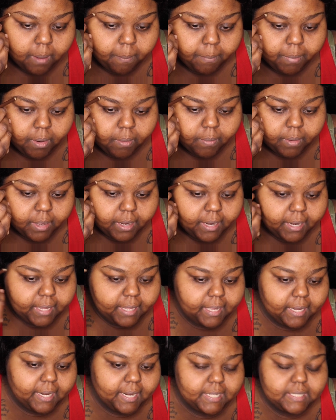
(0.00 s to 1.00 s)
But we're going to
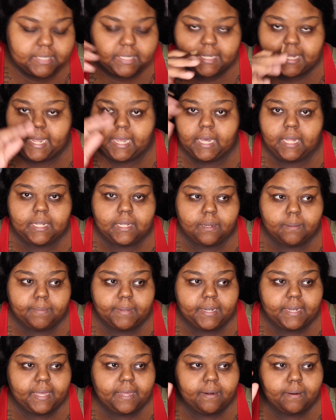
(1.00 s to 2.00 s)
get into that a little
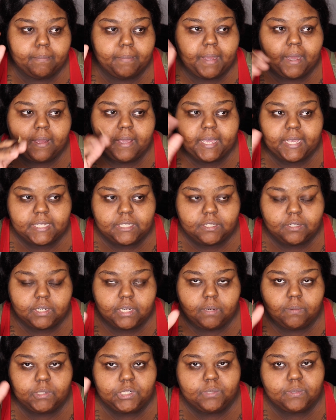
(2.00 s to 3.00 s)
bit later about
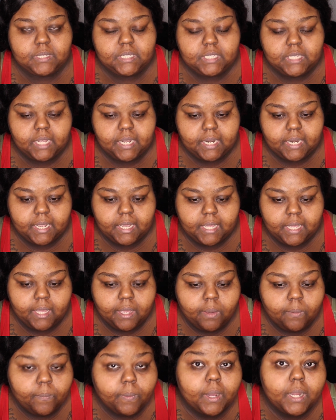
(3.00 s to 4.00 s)
yesterday, which was Sunday.
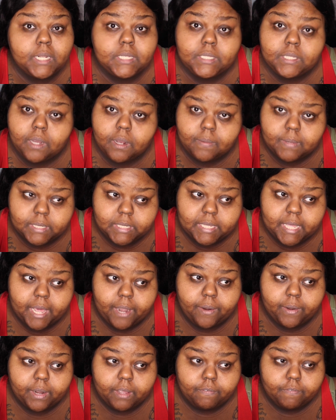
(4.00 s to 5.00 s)
We're going to start with
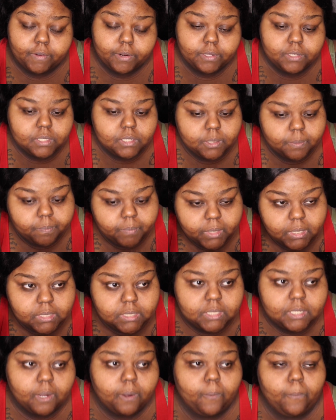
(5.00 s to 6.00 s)
Saturday first.
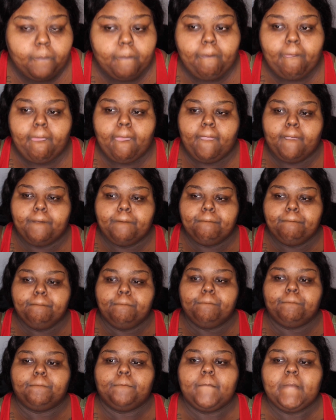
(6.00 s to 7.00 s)
So,
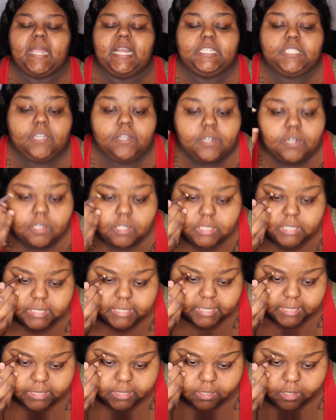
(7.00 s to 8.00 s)
as y'all know, since
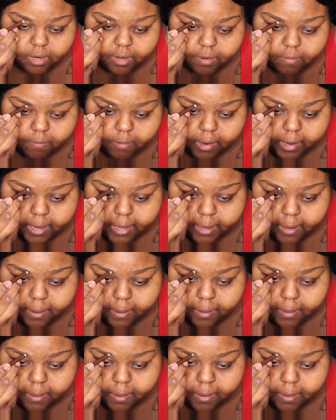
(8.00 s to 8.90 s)
I started working